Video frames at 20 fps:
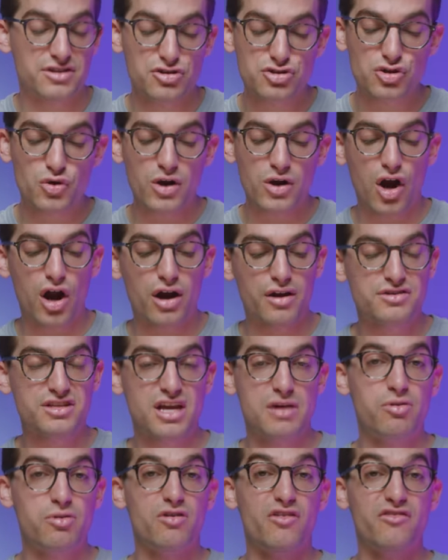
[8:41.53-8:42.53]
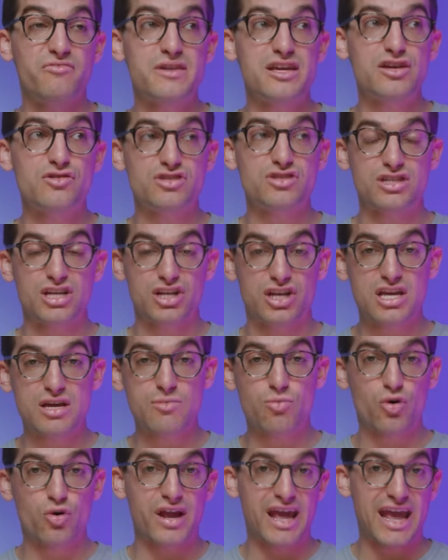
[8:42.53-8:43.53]
Here's a quick audio sample of me using the
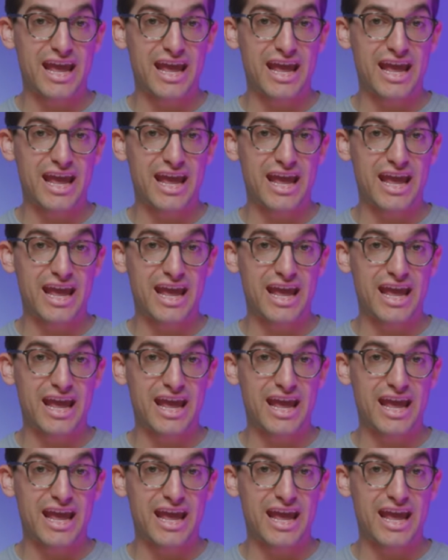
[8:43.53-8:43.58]
keyboard